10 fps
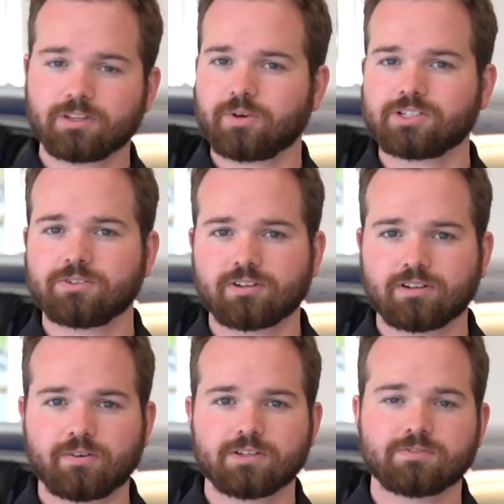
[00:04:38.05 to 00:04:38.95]
Otherwise, you can
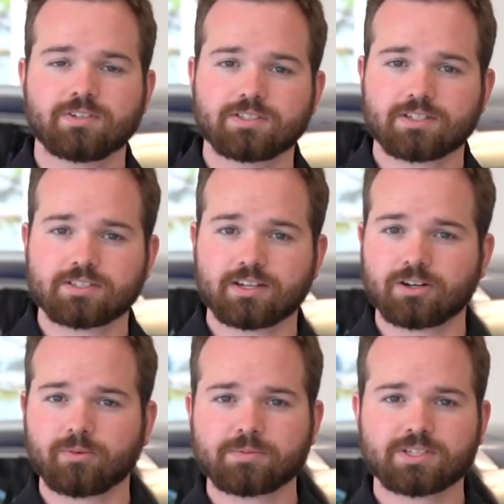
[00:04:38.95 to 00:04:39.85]
always visit us at
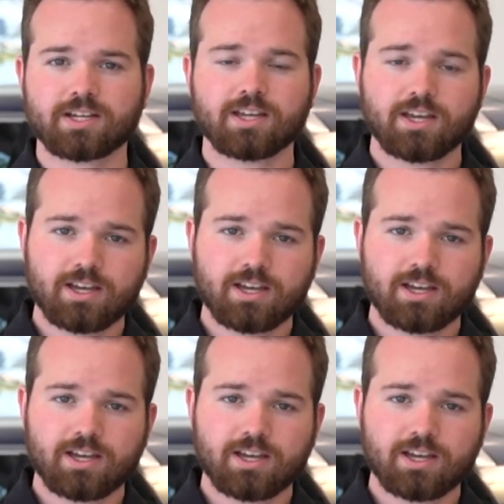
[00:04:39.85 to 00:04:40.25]
our website,